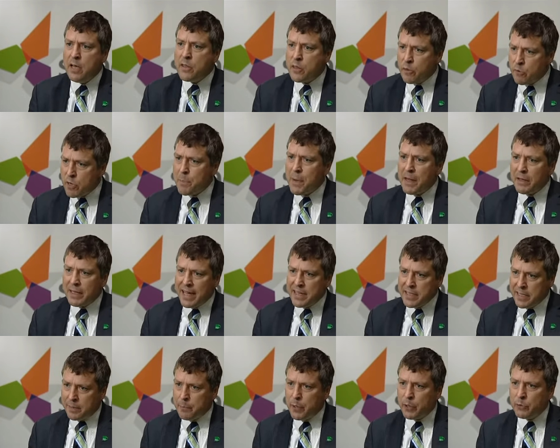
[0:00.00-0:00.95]
So it's about
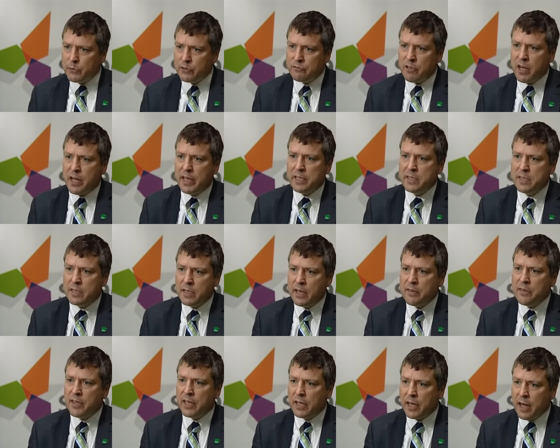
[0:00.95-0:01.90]
getting both right, and I
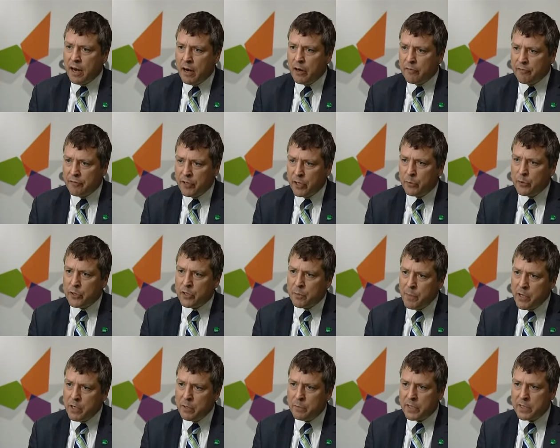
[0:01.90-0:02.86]
think our view at the
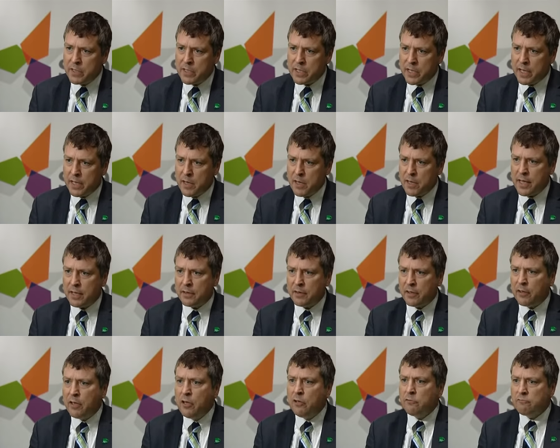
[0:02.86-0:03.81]
moment is that
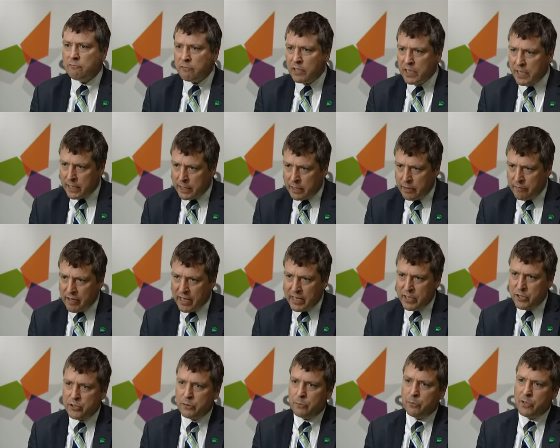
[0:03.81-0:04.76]
the real
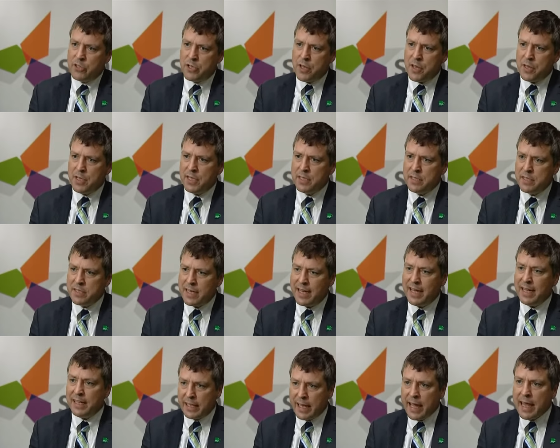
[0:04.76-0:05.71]
innovation which is needed
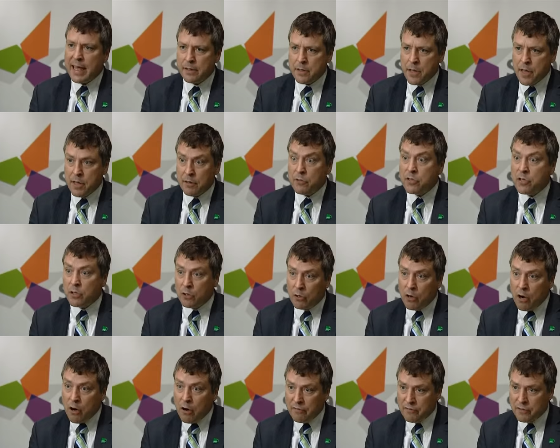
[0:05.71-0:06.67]
in cancer to
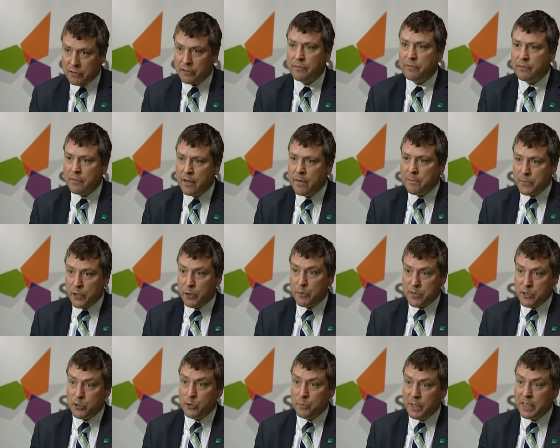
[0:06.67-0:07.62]
look after those
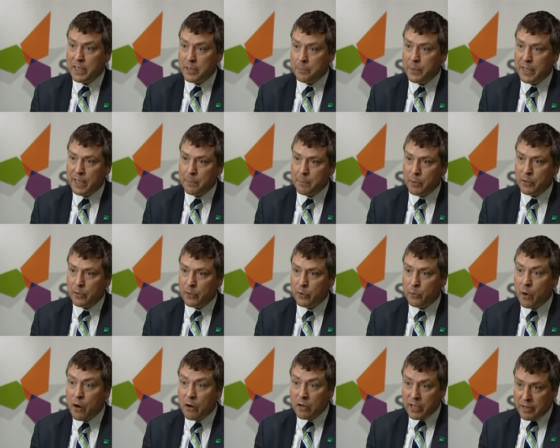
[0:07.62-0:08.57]
2 million people
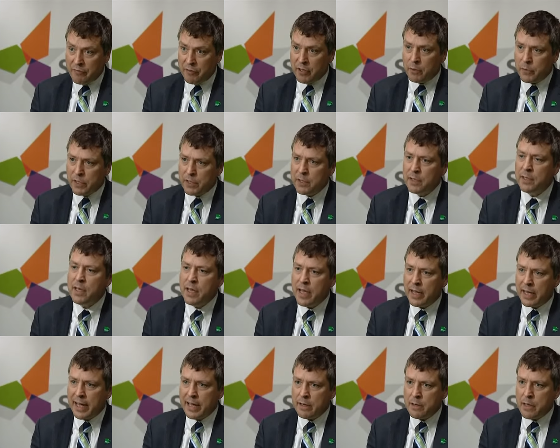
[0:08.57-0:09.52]
who are living with
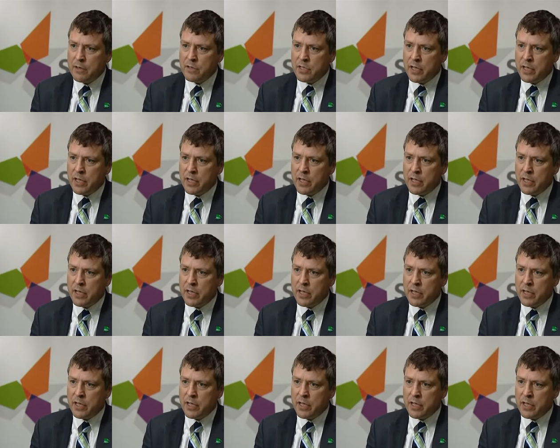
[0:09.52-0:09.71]
a cancer